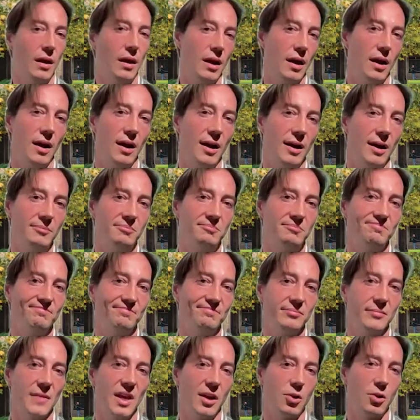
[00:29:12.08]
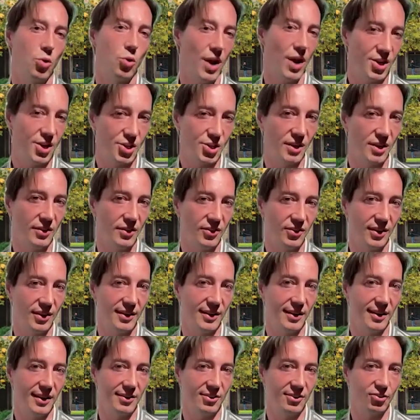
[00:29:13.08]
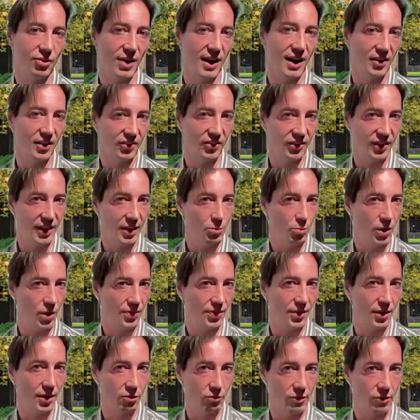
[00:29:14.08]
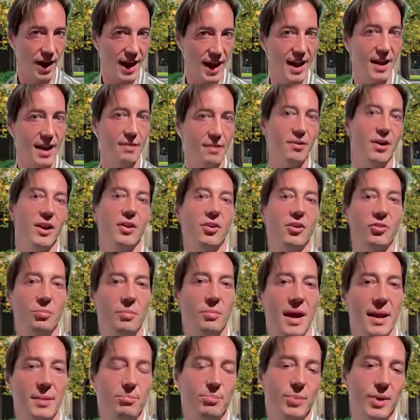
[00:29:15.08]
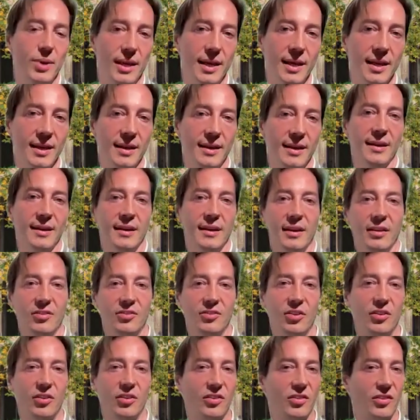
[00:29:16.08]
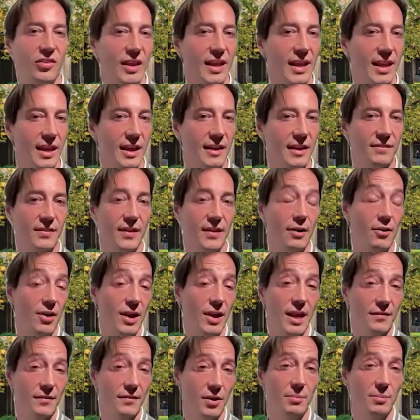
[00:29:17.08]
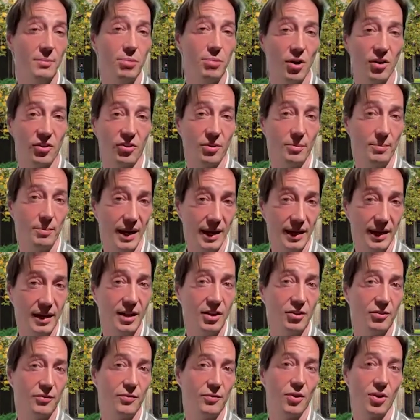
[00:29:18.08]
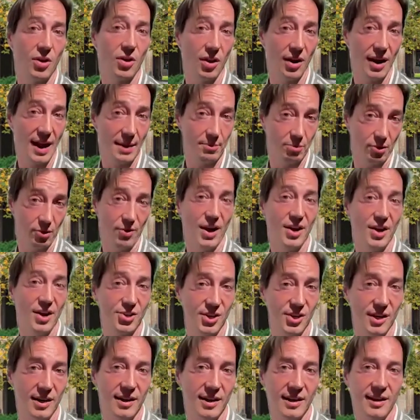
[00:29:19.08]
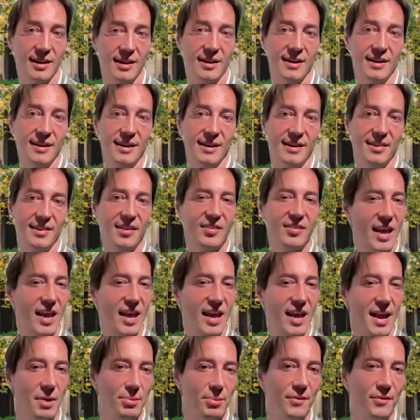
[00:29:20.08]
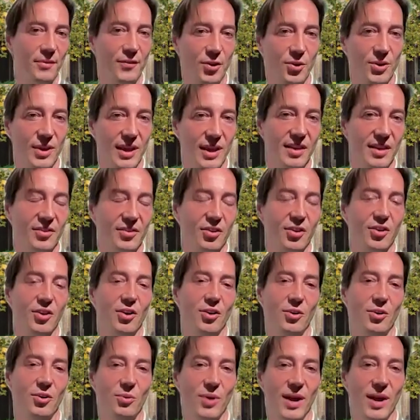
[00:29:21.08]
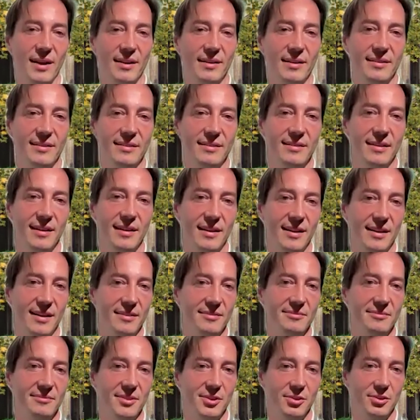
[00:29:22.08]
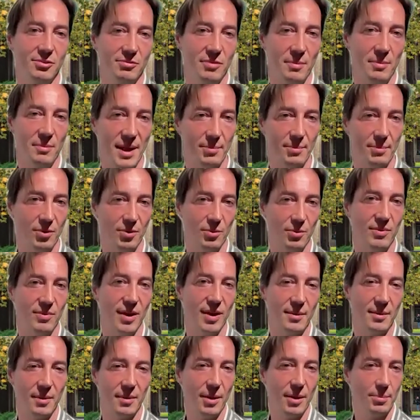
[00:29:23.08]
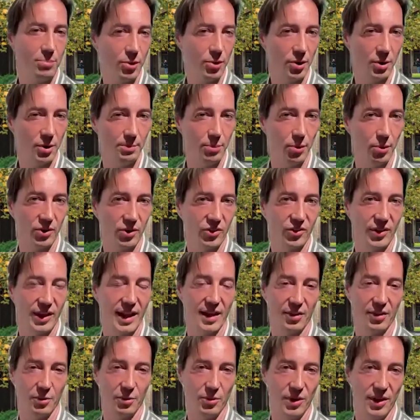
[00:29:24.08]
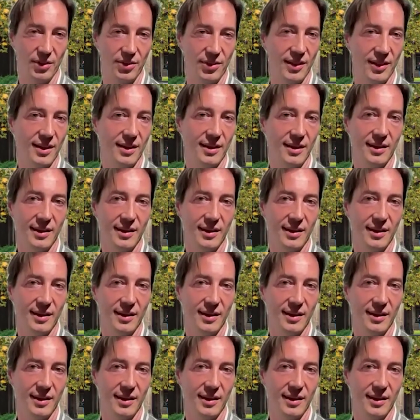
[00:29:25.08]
um, equations and, and try to see what the gray areas might be to mm. see if there are even possibilities for collaboration. This came up a few years ago when uh, you'll remember I, I, put a book together with